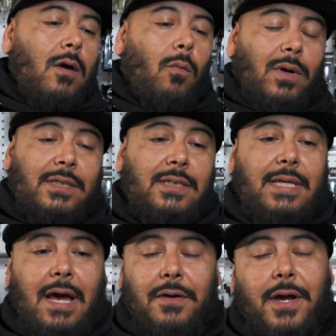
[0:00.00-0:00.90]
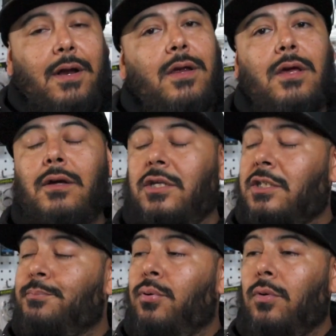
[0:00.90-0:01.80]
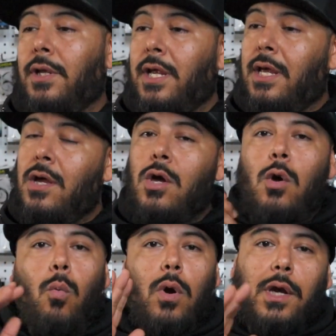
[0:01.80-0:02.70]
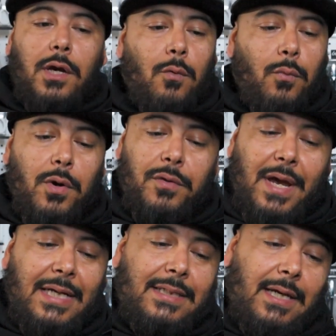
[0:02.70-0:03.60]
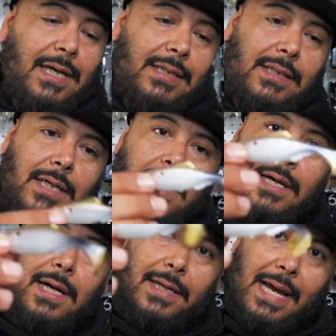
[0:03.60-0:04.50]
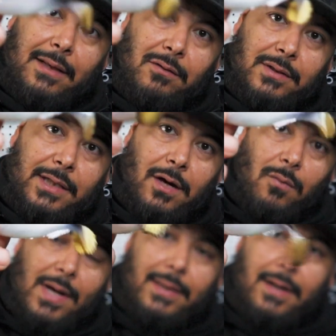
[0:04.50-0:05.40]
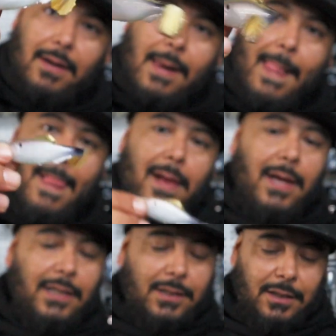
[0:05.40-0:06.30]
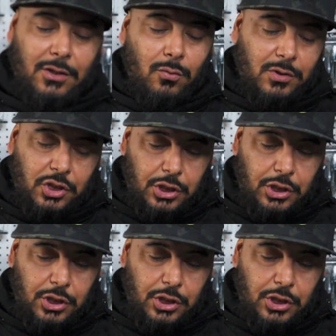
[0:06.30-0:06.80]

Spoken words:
Once it's down there, you're just pulling it, working it real nice and easy, and that little tail right there is gonna do its